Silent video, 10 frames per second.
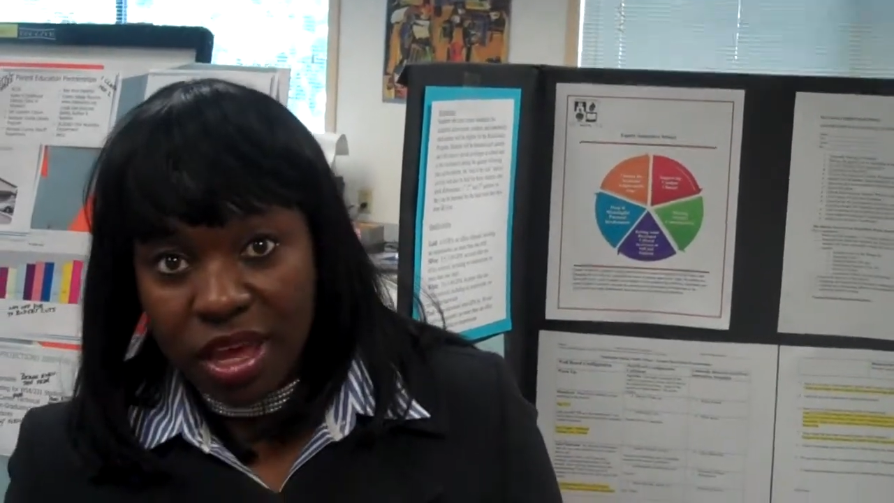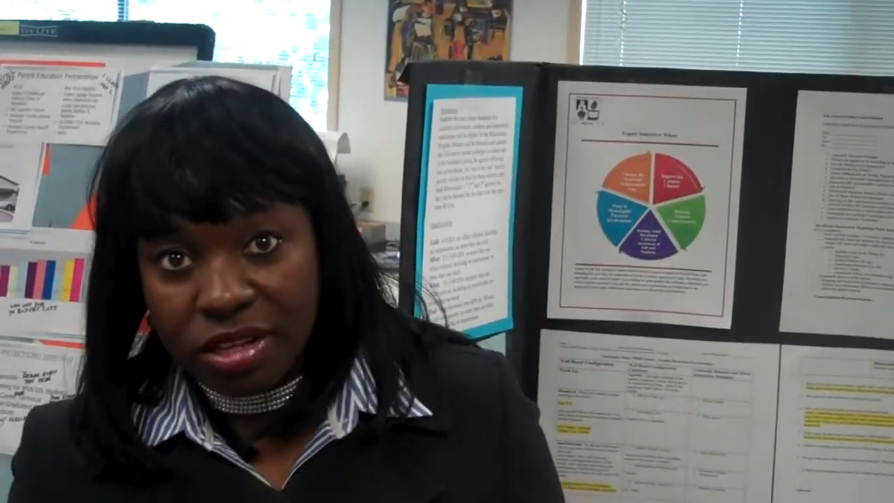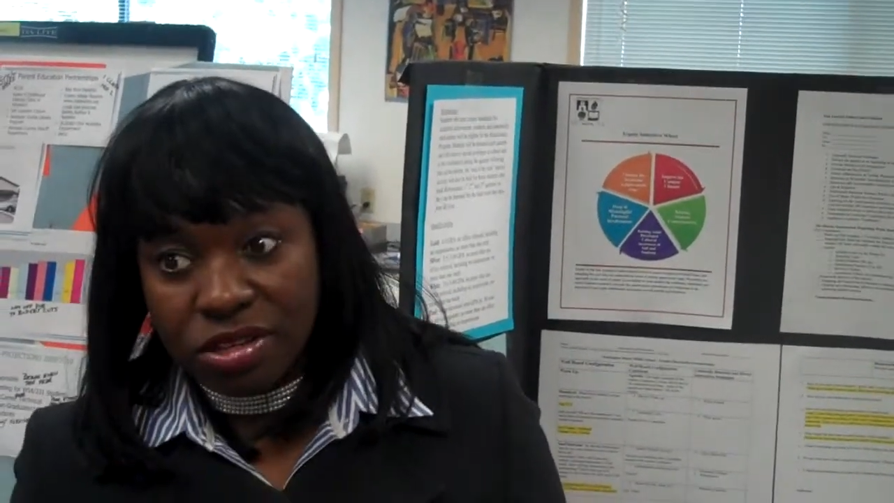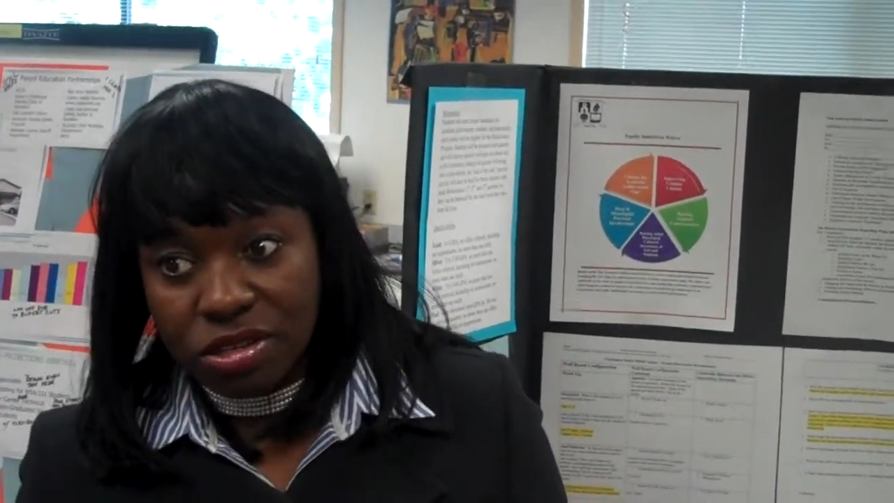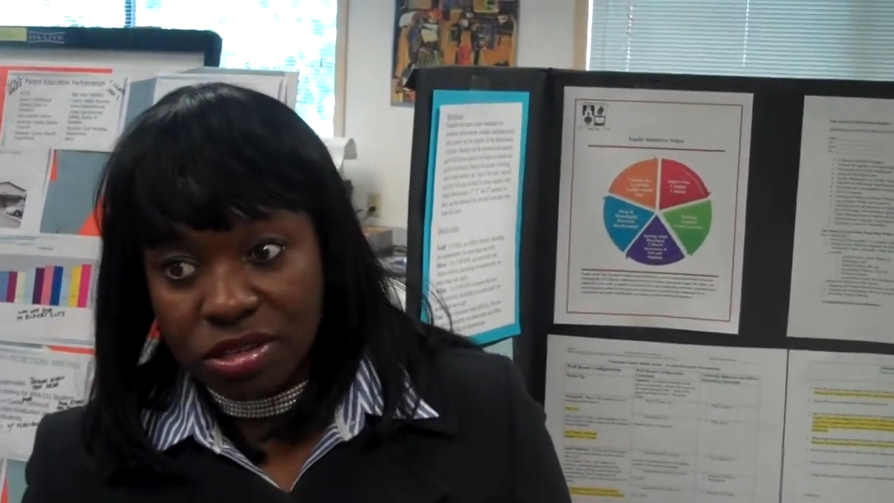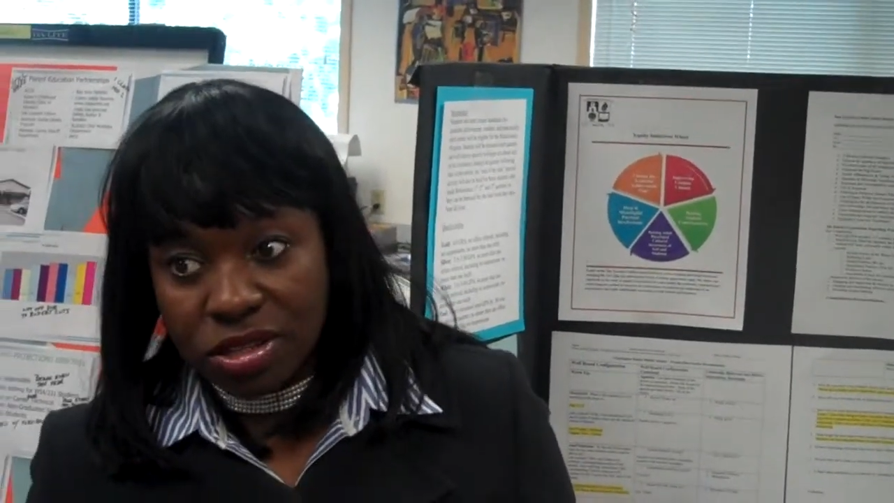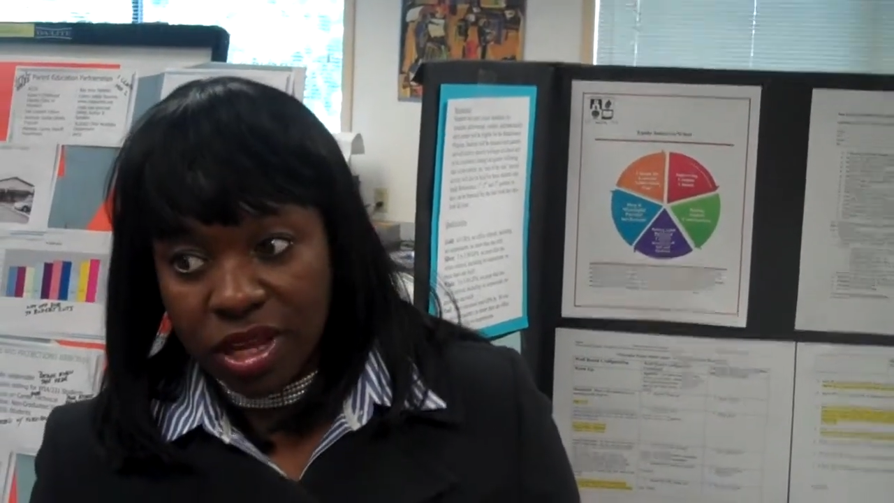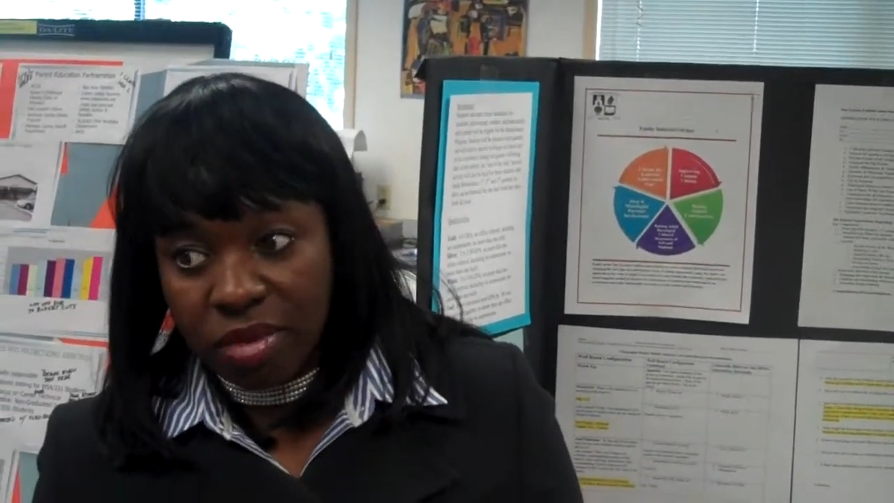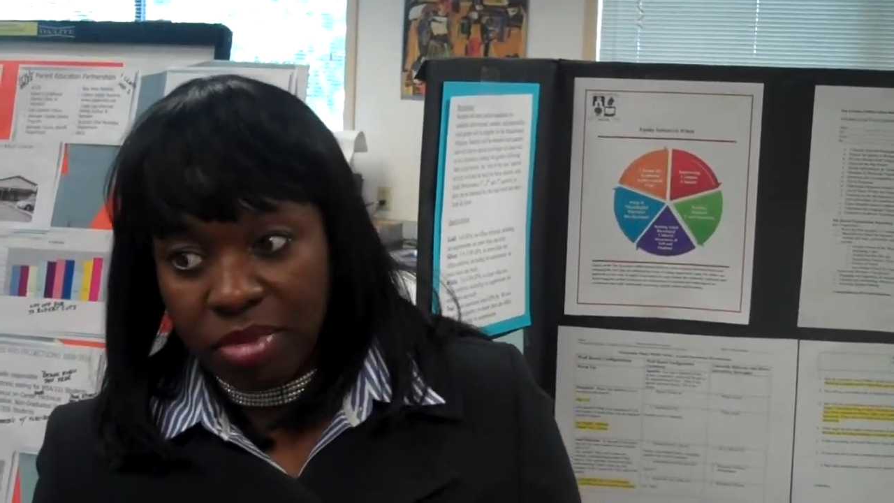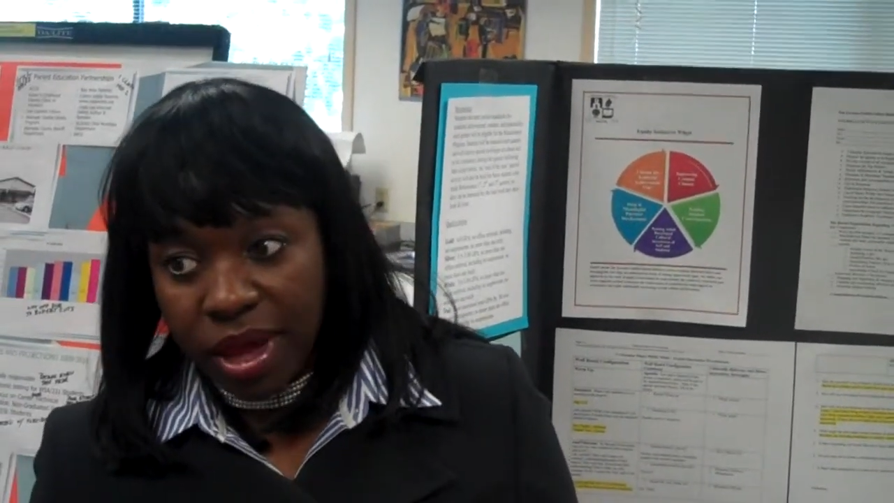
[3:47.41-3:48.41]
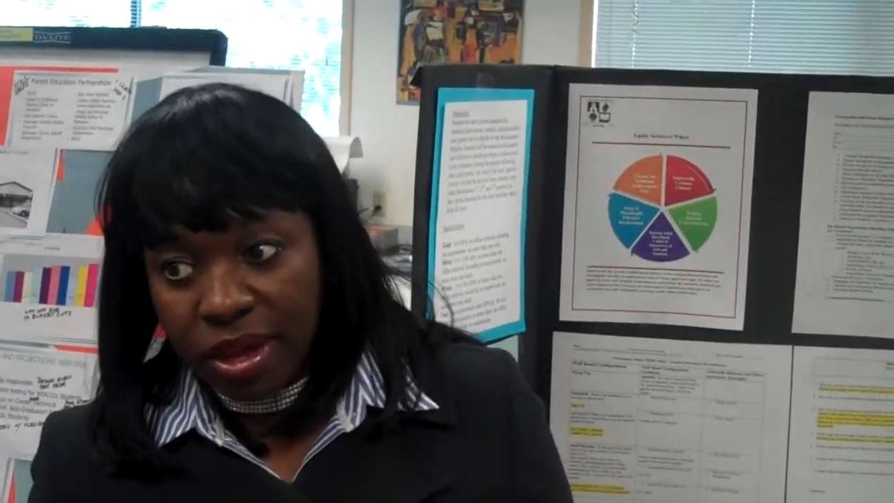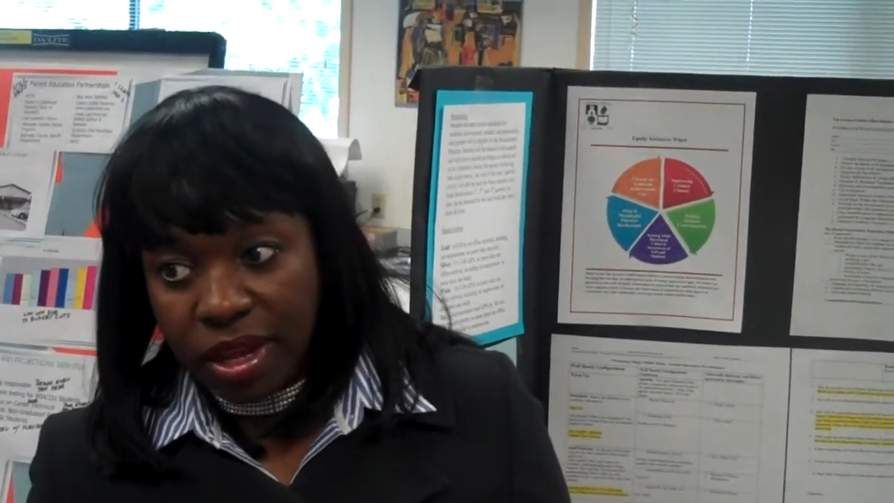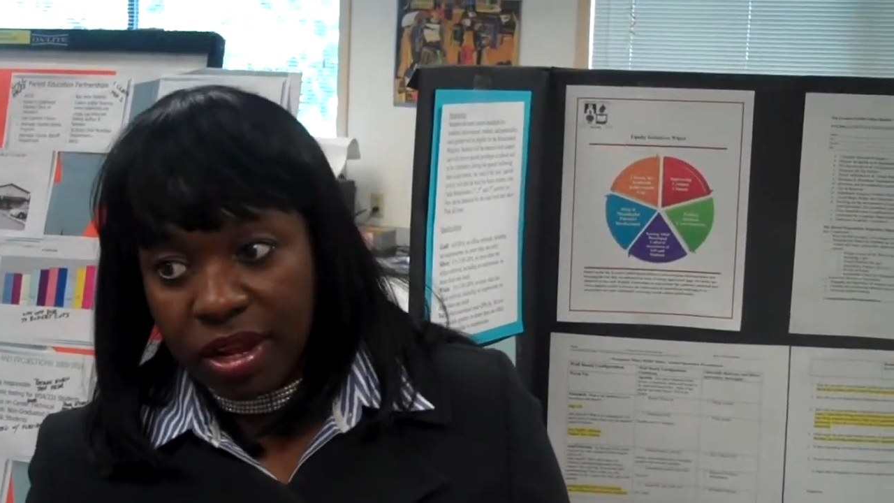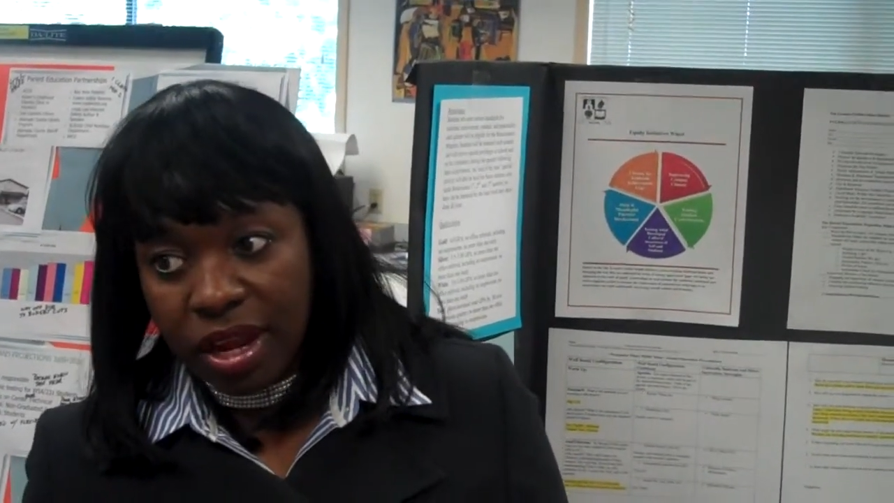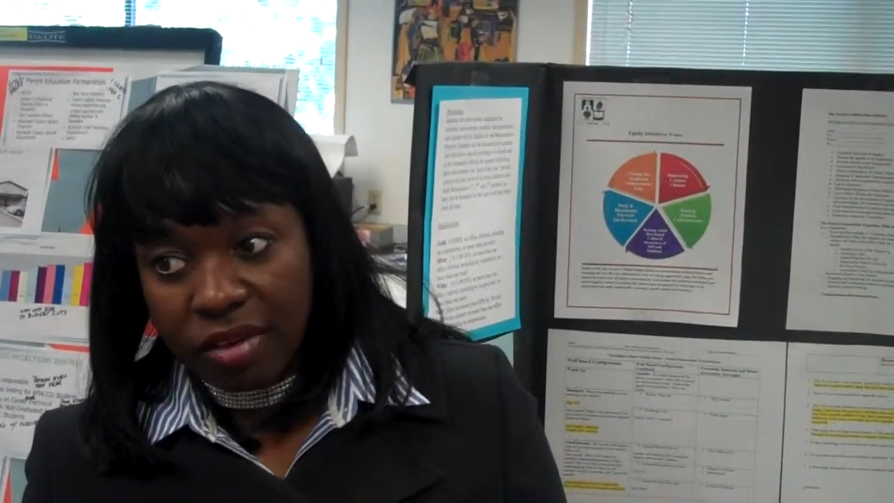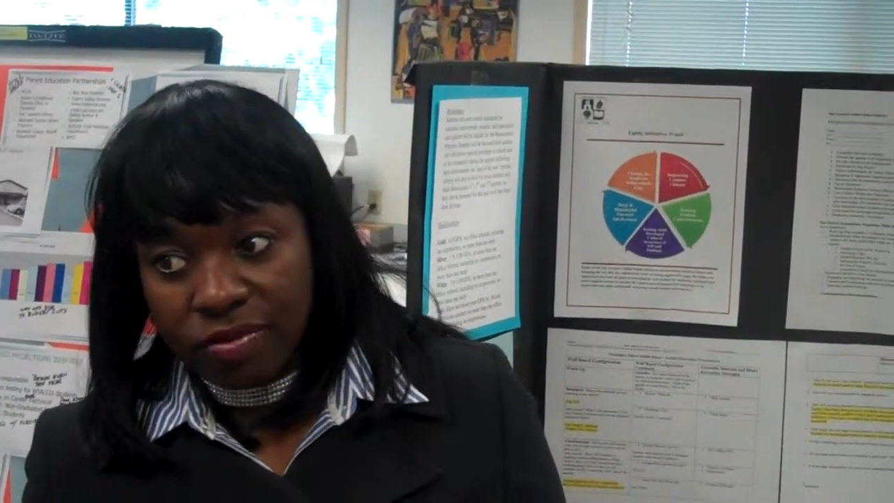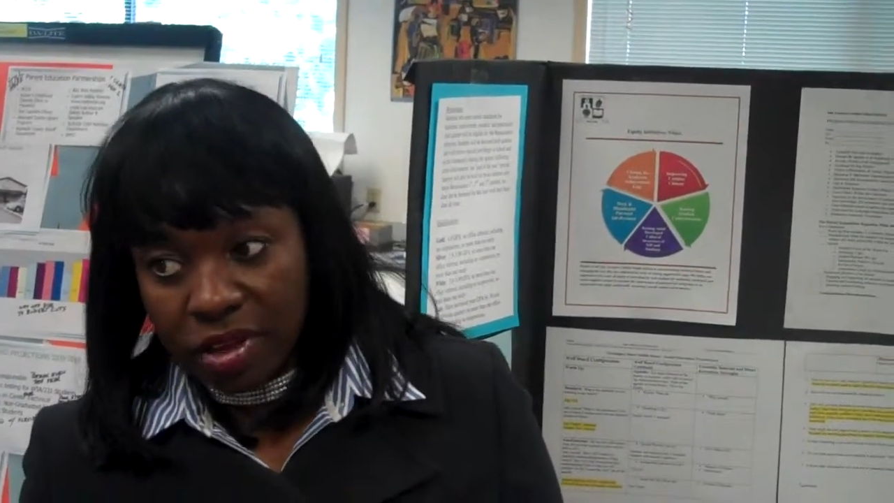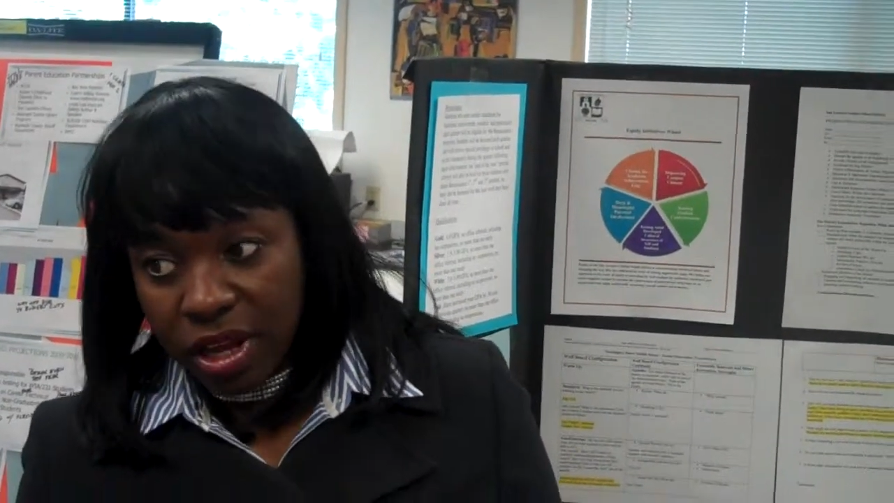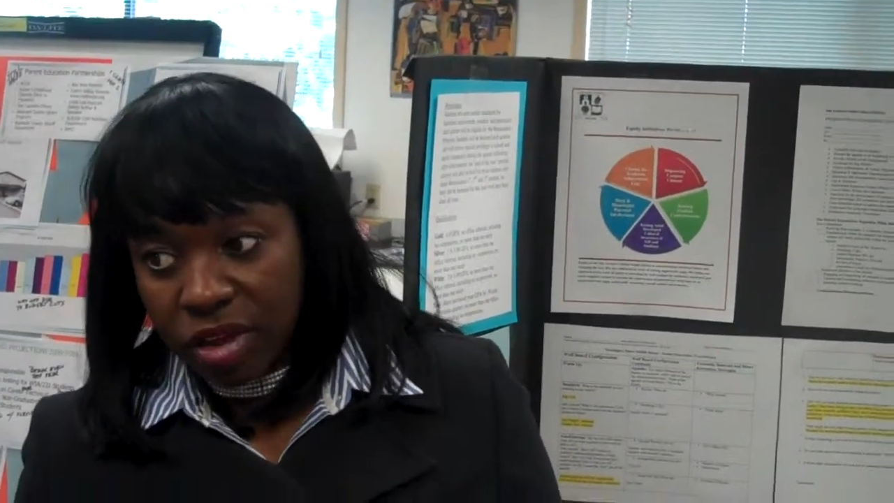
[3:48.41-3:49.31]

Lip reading: and to stand back and not feel